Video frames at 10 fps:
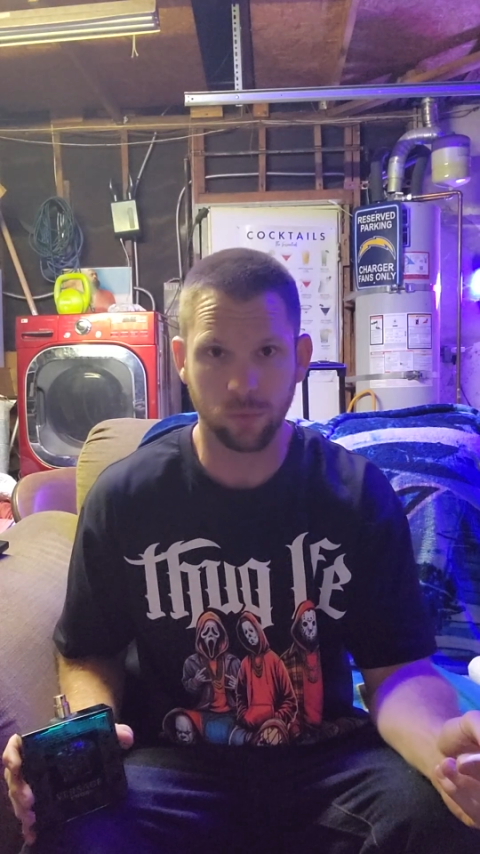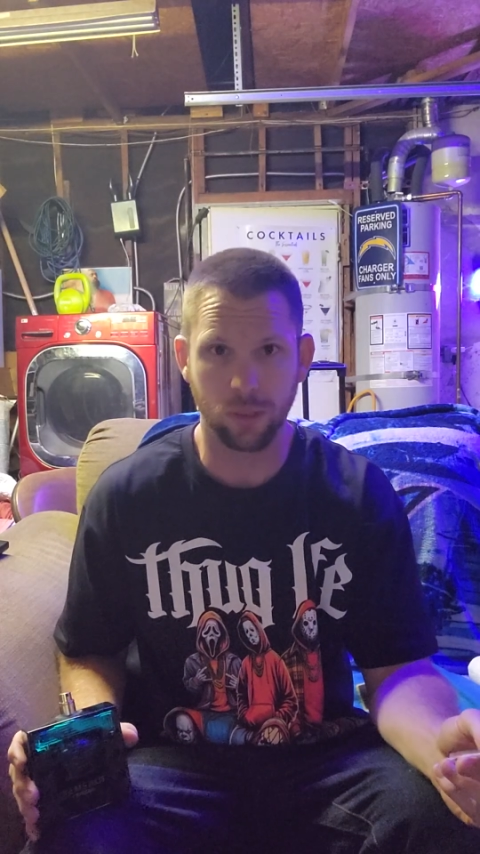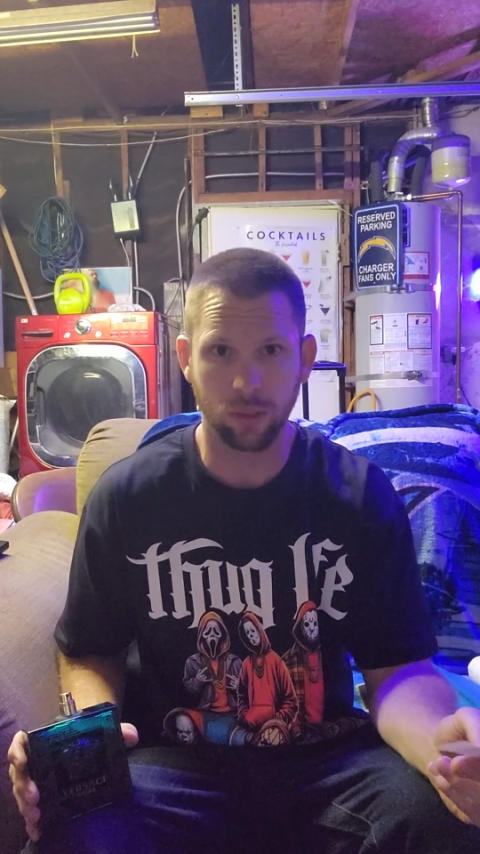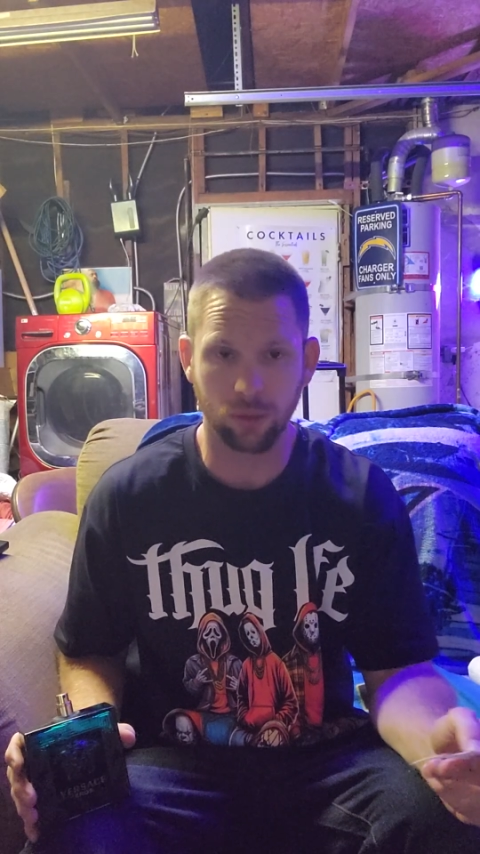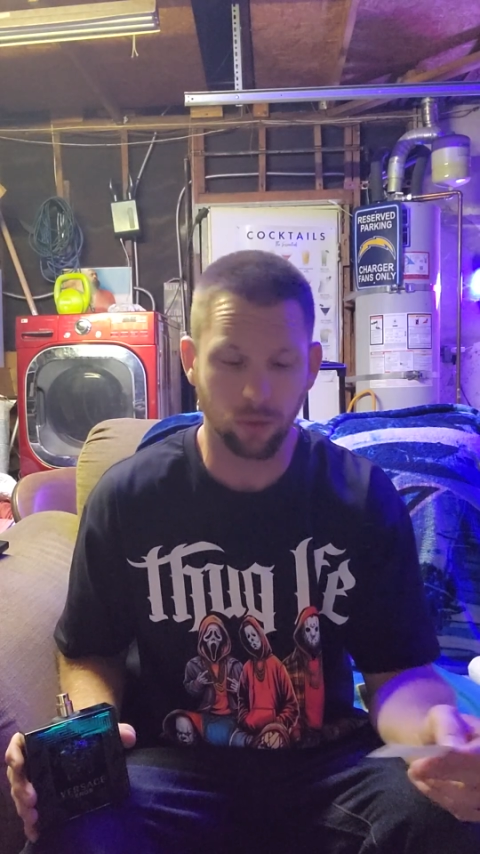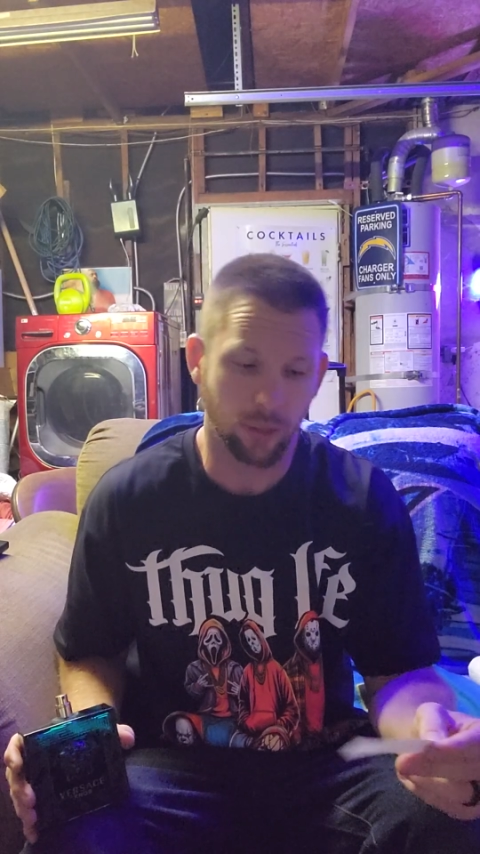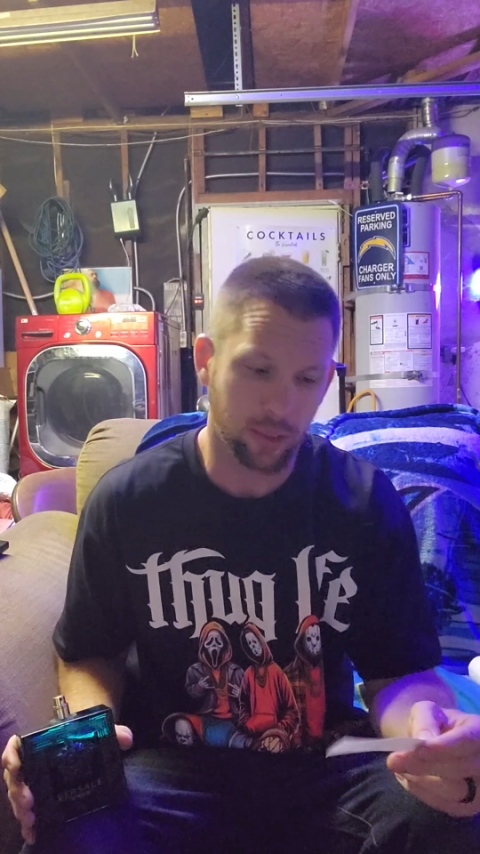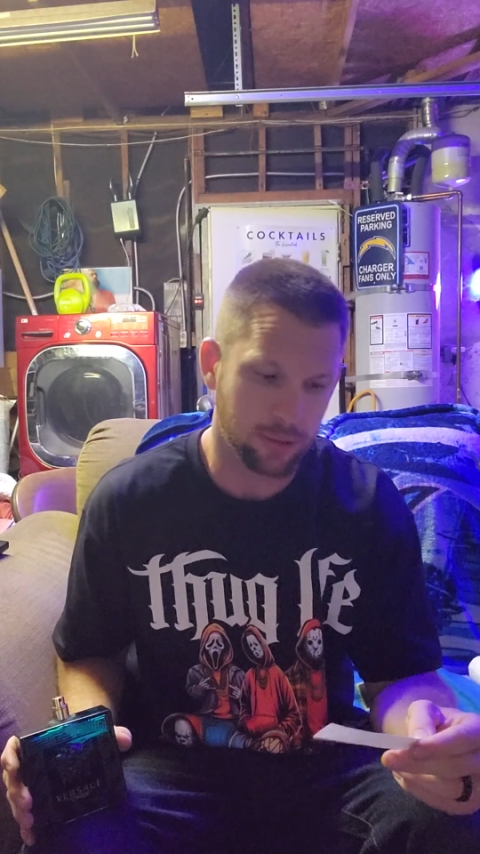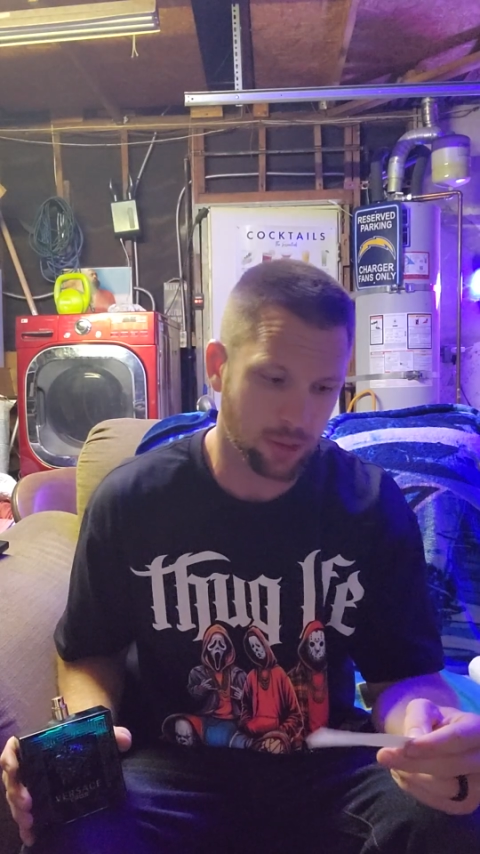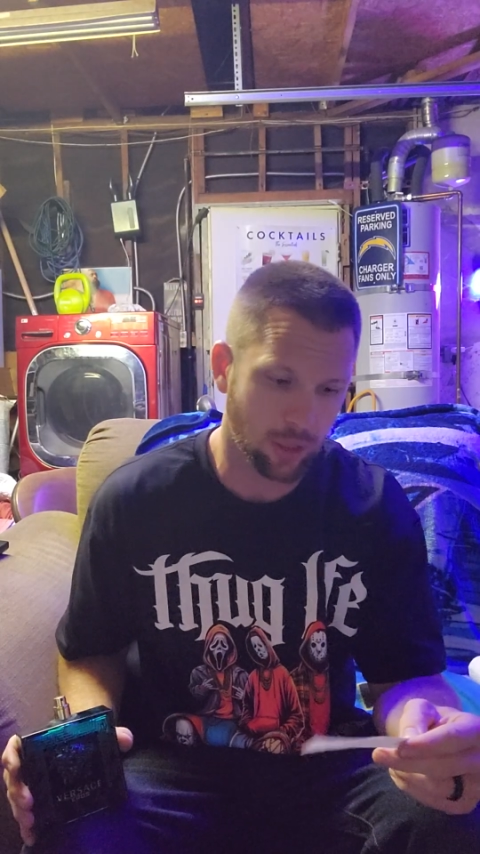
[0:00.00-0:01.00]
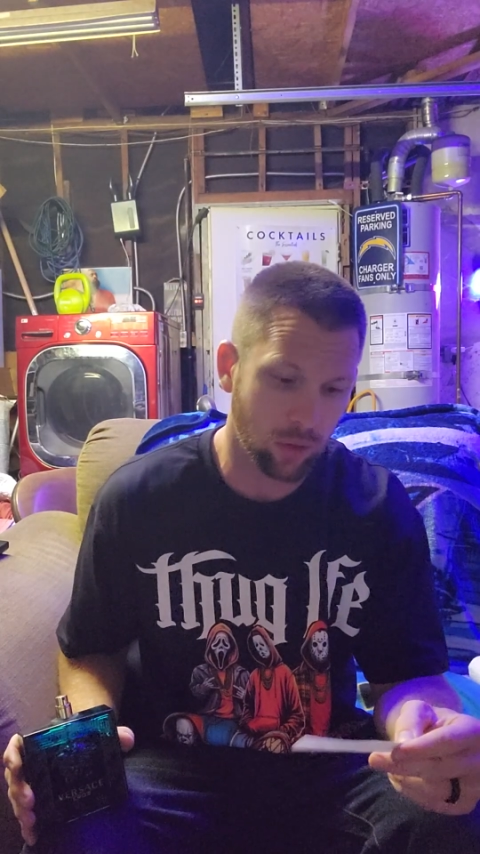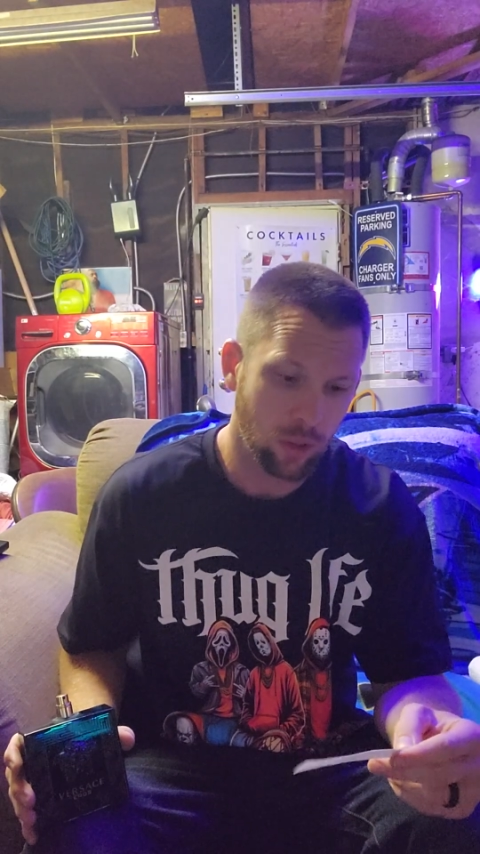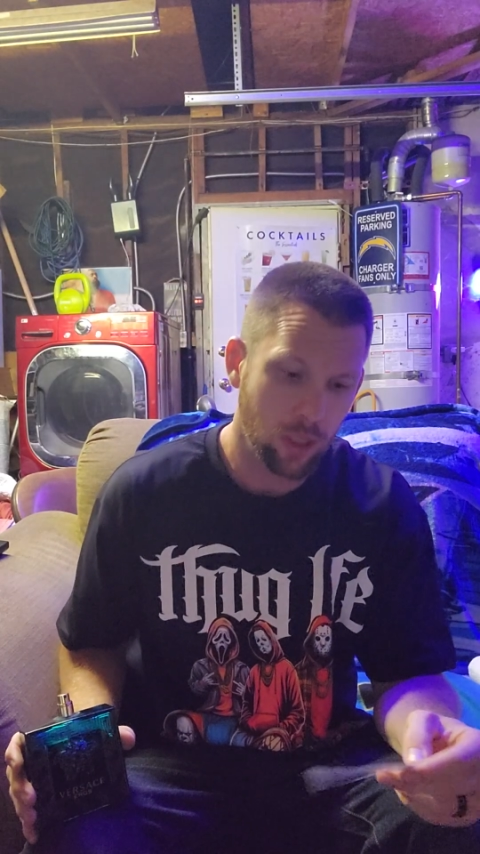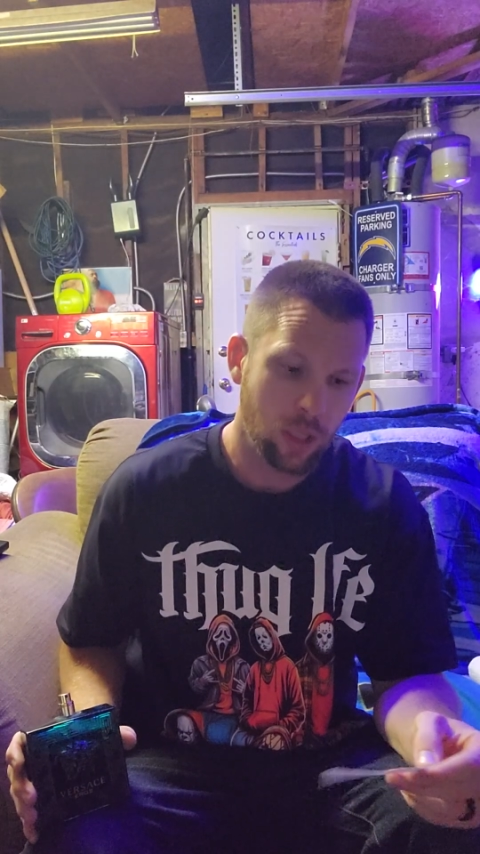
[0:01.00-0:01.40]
still doing it. So